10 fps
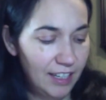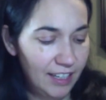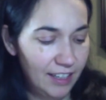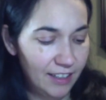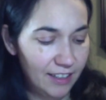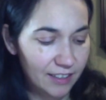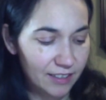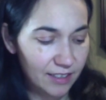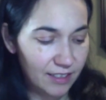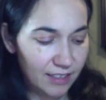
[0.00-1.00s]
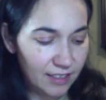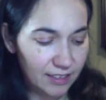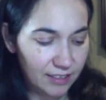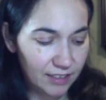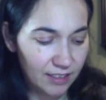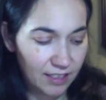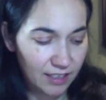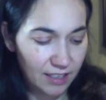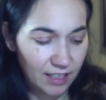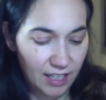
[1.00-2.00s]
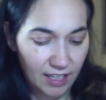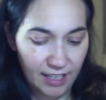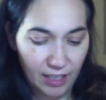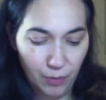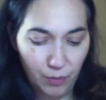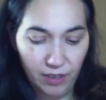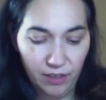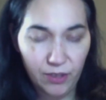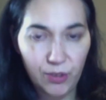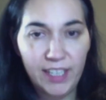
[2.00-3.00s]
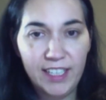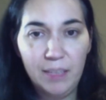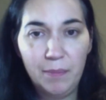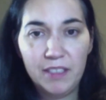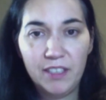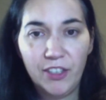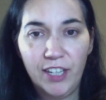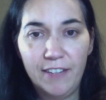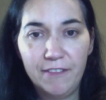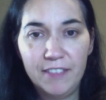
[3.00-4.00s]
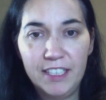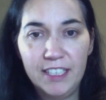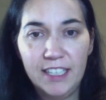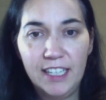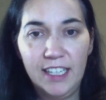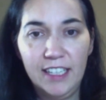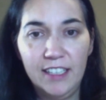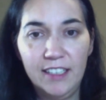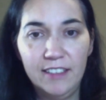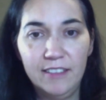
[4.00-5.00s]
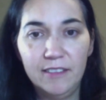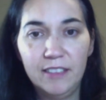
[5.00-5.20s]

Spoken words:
And I will try to keep it to crafting and